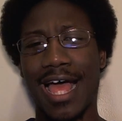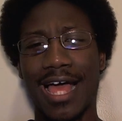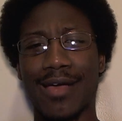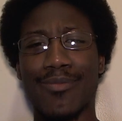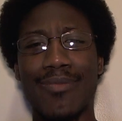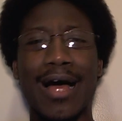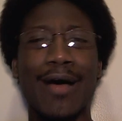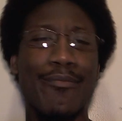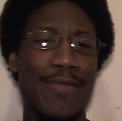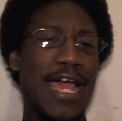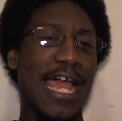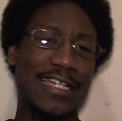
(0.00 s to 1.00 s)
I'm I'm
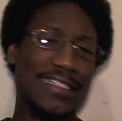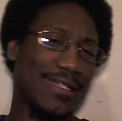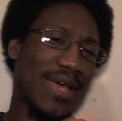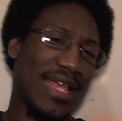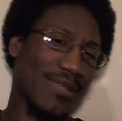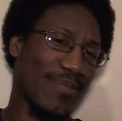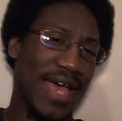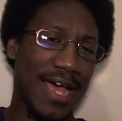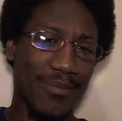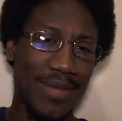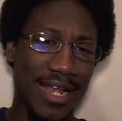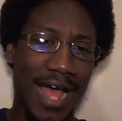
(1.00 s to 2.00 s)
mad because I'm at the
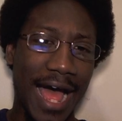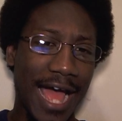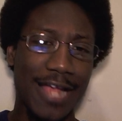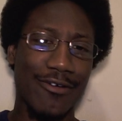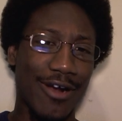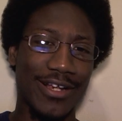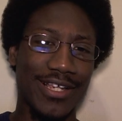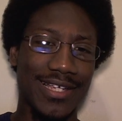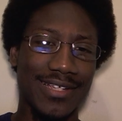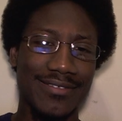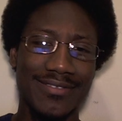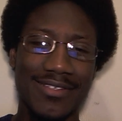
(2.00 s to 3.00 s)
bottom of the hierarchy.
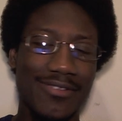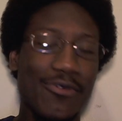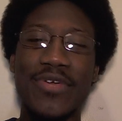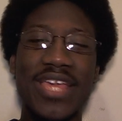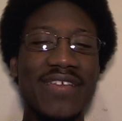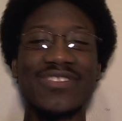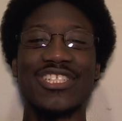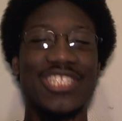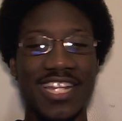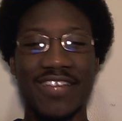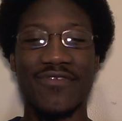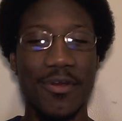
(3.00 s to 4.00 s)
Uh, who gives a
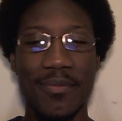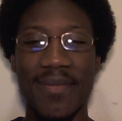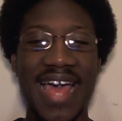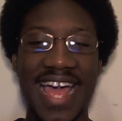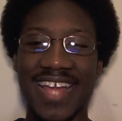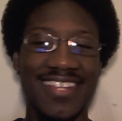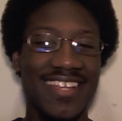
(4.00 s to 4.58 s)
shit if you're mad?